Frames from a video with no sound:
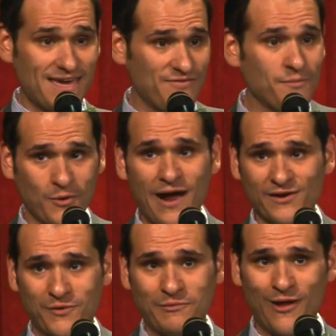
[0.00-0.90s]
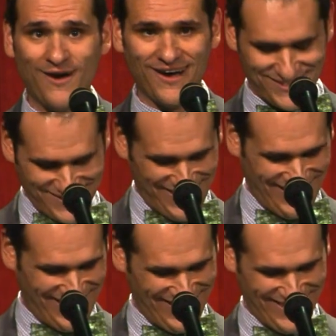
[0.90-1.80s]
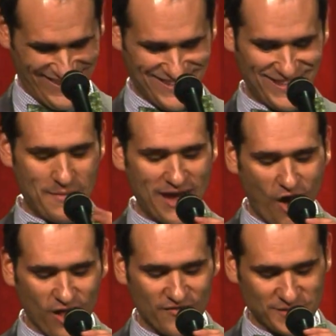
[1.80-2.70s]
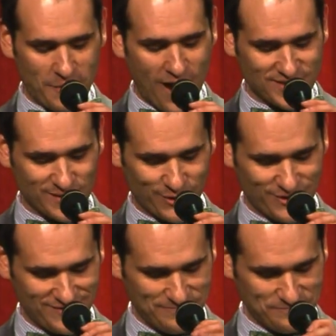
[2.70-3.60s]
Give them a round of applause. They make all of this possible.